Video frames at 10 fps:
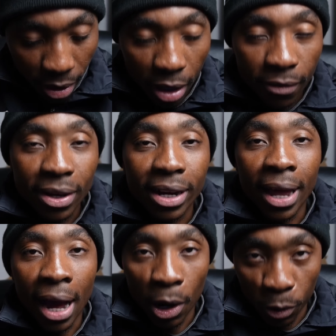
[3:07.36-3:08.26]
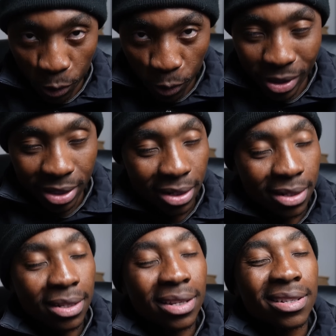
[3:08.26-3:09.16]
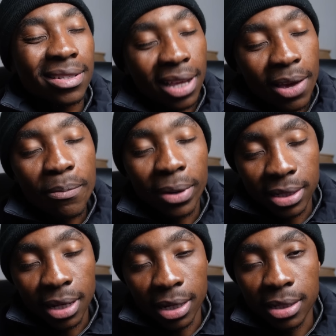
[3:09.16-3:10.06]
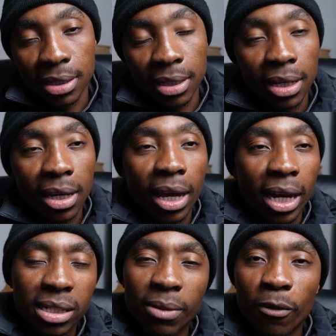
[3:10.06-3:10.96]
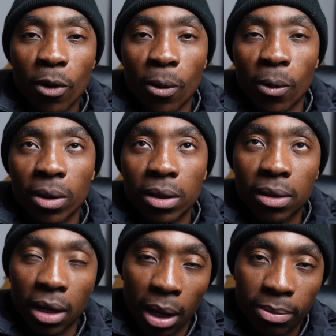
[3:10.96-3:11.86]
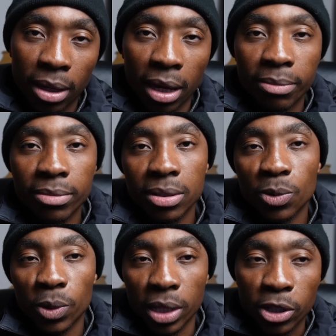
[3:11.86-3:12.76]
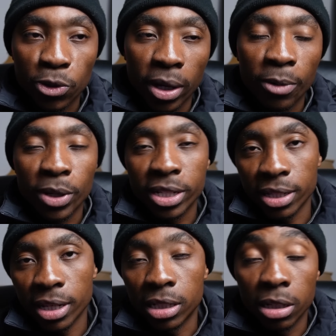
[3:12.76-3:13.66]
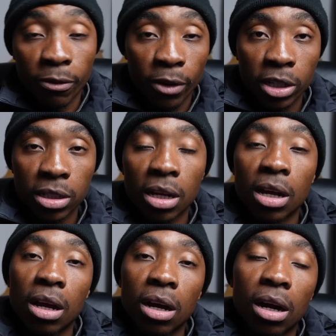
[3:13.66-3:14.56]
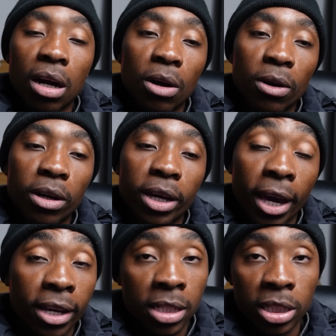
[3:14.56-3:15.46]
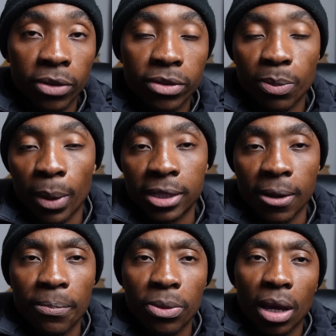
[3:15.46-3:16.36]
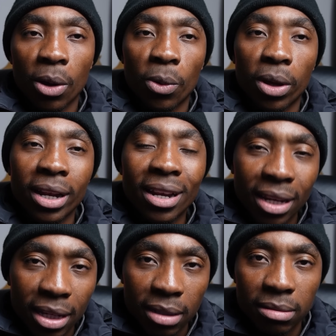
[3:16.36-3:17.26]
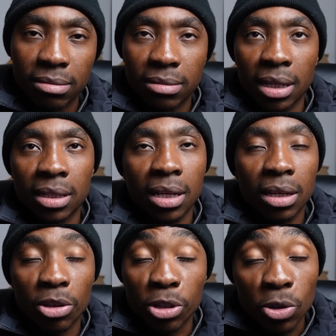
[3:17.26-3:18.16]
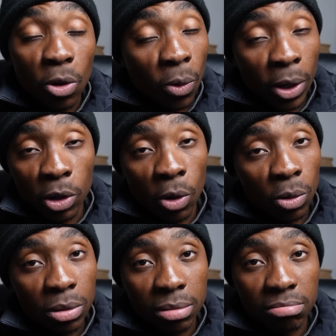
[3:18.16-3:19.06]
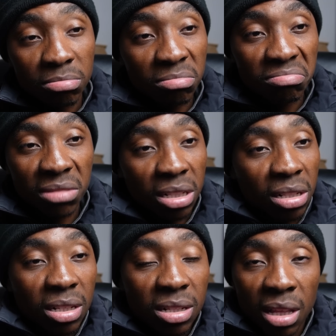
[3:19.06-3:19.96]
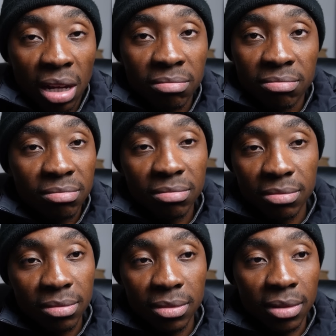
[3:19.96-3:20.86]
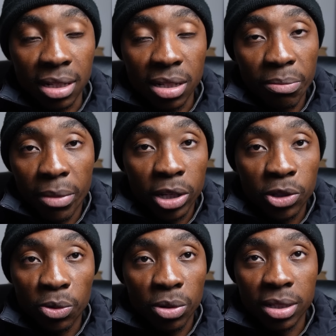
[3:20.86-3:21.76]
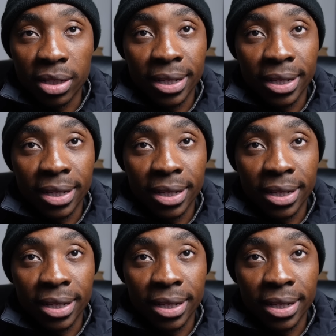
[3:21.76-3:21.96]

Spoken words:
Even now, we still see the same mentality, except for the cup games. That's where we see a different Kaizer Chiefs. But in the league, they think you score 1 goal and then it's done. Doesn't matter what